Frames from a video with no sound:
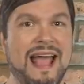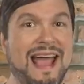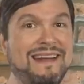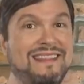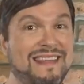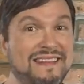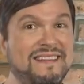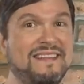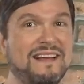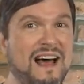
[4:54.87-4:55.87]
And
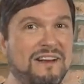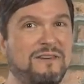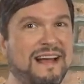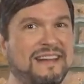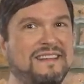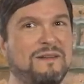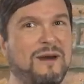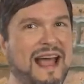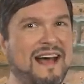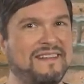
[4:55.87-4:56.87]
this contradicts the
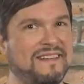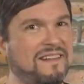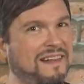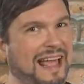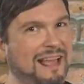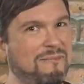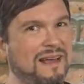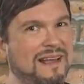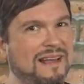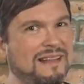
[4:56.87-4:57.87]
White House's claim
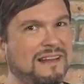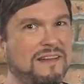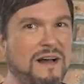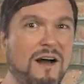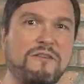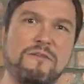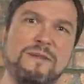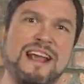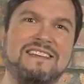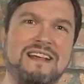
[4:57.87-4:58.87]
that the dogs were
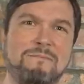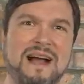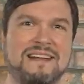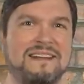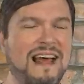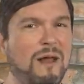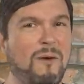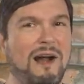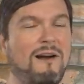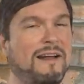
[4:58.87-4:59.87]
being sent back to
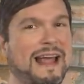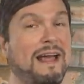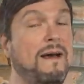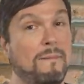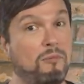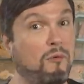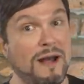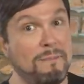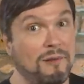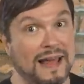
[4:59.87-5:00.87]
Delaware on a
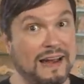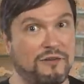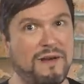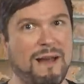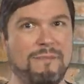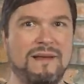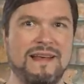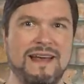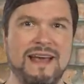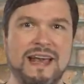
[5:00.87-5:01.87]
pre planned trip.
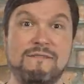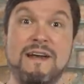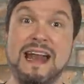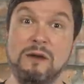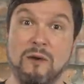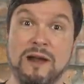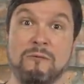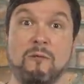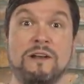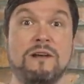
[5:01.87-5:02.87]
And if
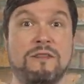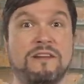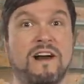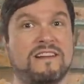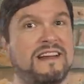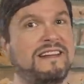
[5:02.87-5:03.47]
anyone would know the dog's